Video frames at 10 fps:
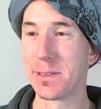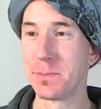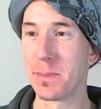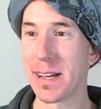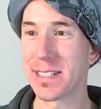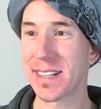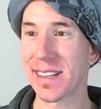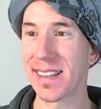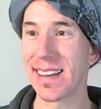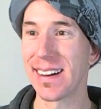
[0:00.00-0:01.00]

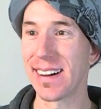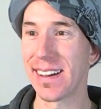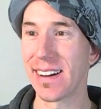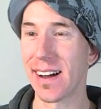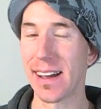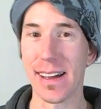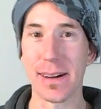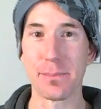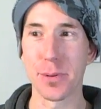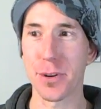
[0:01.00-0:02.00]
basically,
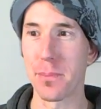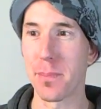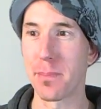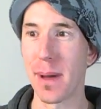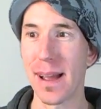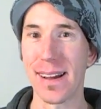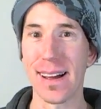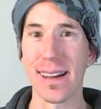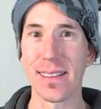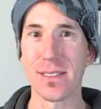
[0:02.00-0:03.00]
I put it on
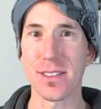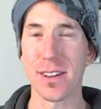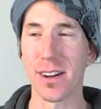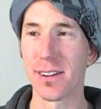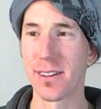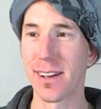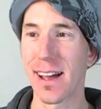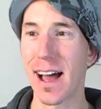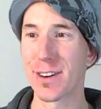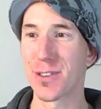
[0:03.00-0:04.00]
beta, and so
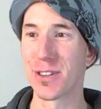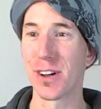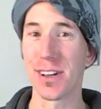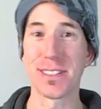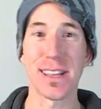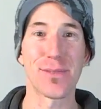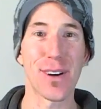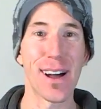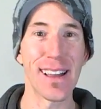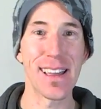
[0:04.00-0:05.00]

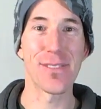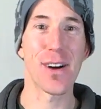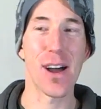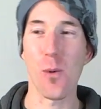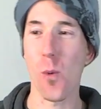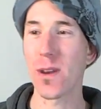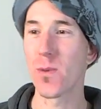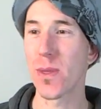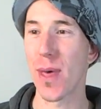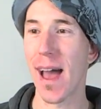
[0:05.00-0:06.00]
$100. If I win
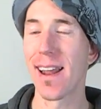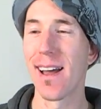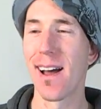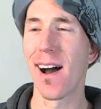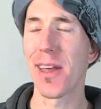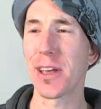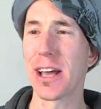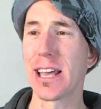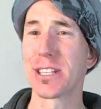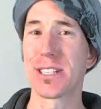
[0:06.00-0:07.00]
with that, I think
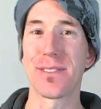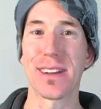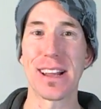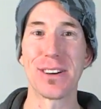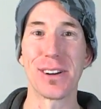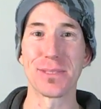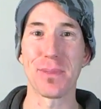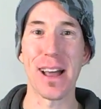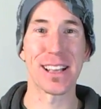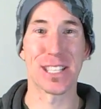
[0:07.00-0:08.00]
I get $17
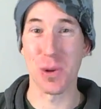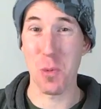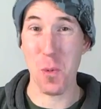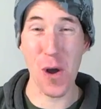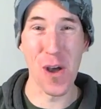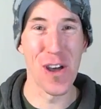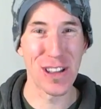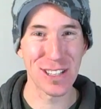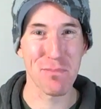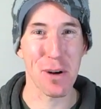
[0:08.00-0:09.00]
back. It's the
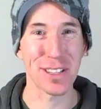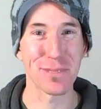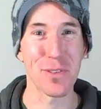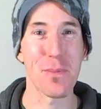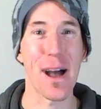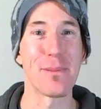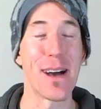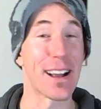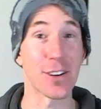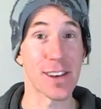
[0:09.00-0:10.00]
worst possible
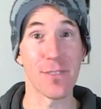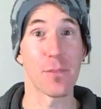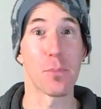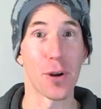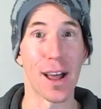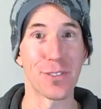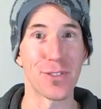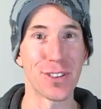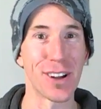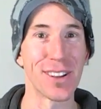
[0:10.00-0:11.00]
payback. I'd never put
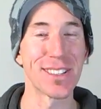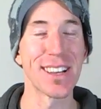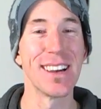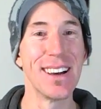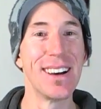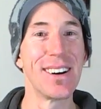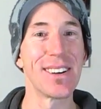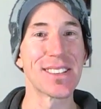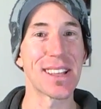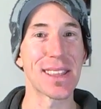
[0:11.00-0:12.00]
$100
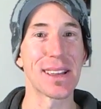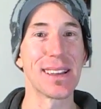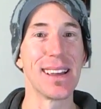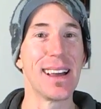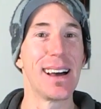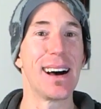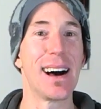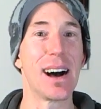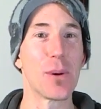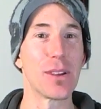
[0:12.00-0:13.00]
on something
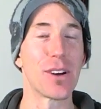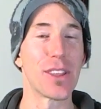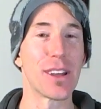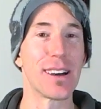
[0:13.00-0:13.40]
where you got